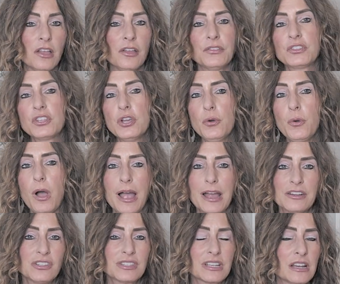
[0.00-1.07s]
So I
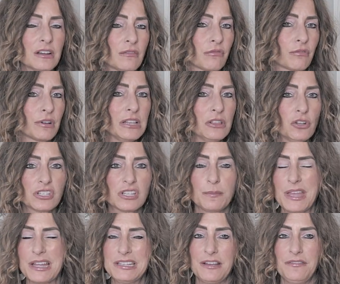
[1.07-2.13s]
just kind of re-looked up
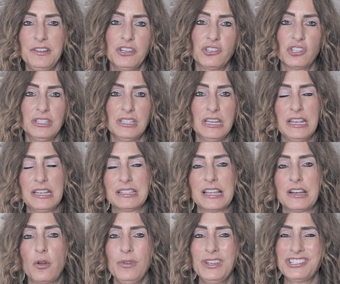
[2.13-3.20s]
that definition today because
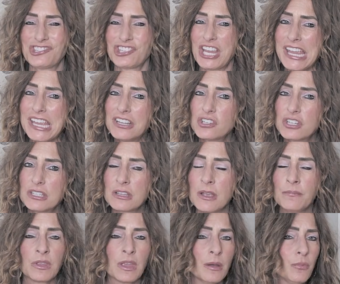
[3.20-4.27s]
that always changes,
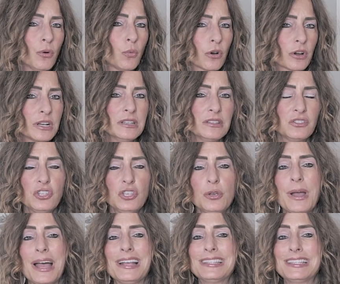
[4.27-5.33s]
but we're going to assume
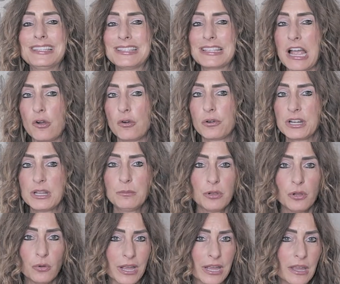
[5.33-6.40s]
a salaried
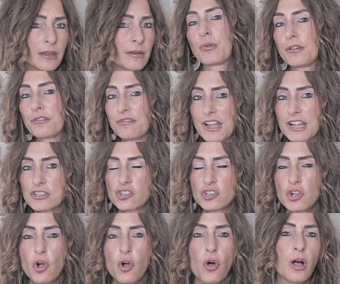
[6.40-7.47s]
employee,
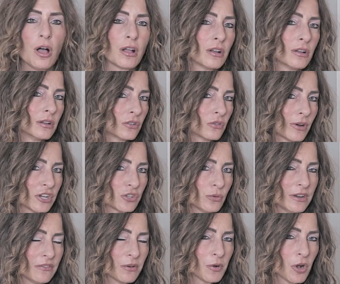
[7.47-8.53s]
professional,
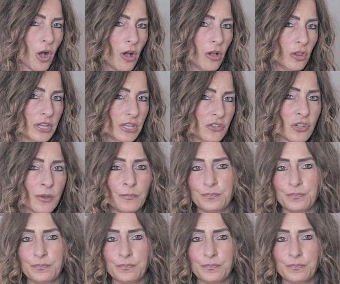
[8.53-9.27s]
graduated from college.